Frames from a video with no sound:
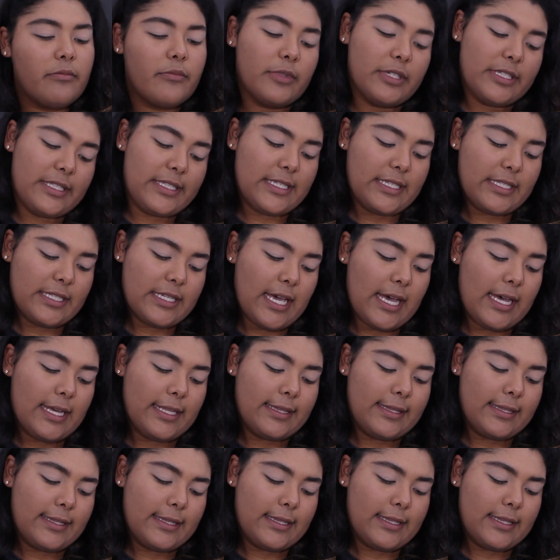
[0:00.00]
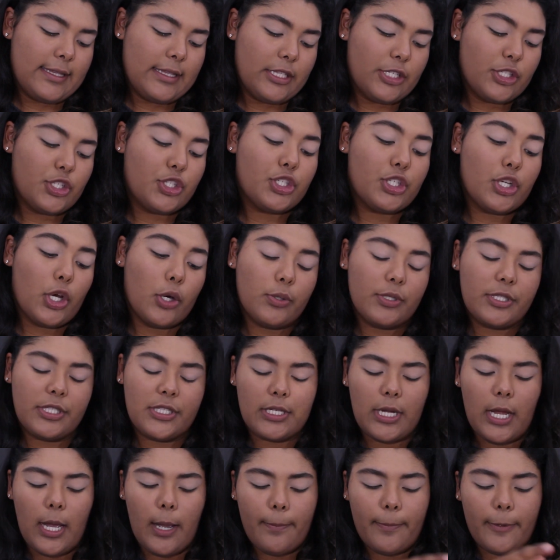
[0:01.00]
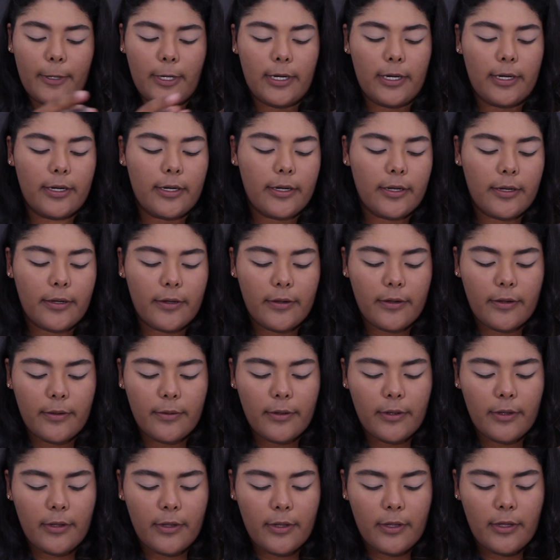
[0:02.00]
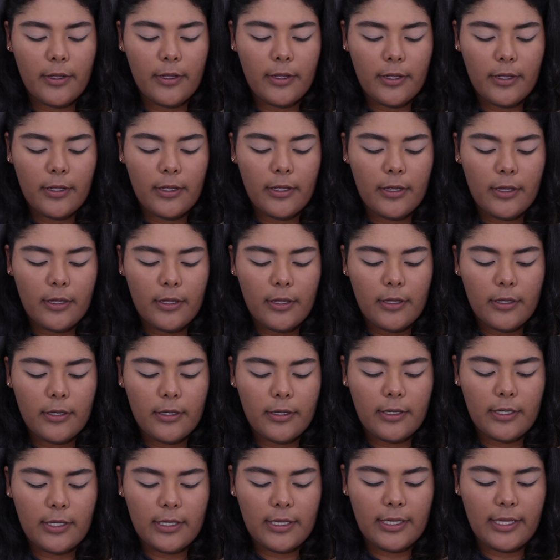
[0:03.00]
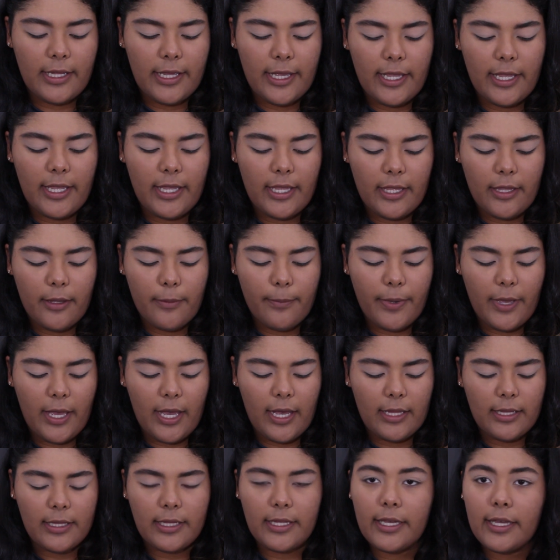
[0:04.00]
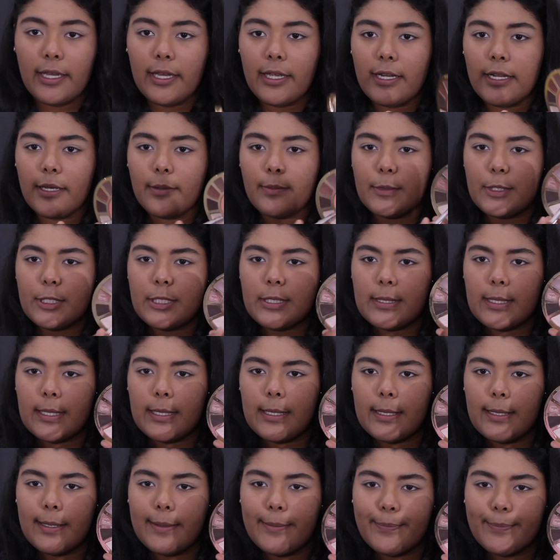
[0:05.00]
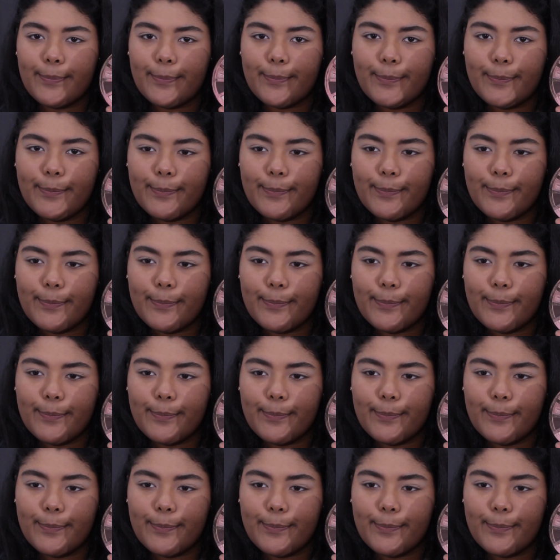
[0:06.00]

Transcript: what's this called? Showstopper clay palette, and I'm just gonna